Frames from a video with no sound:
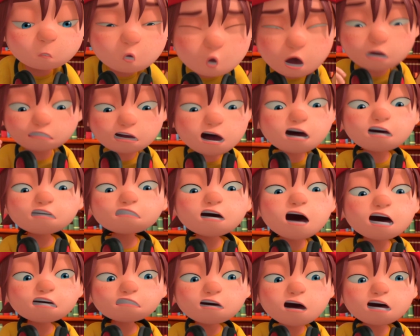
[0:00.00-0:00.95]
Why did she
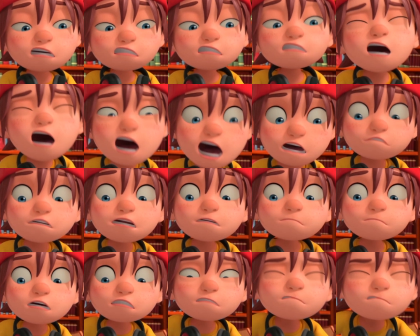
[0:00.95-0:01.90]
assign us this
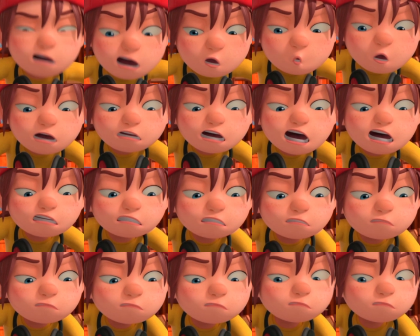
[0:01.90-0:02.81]
awful piece anyway?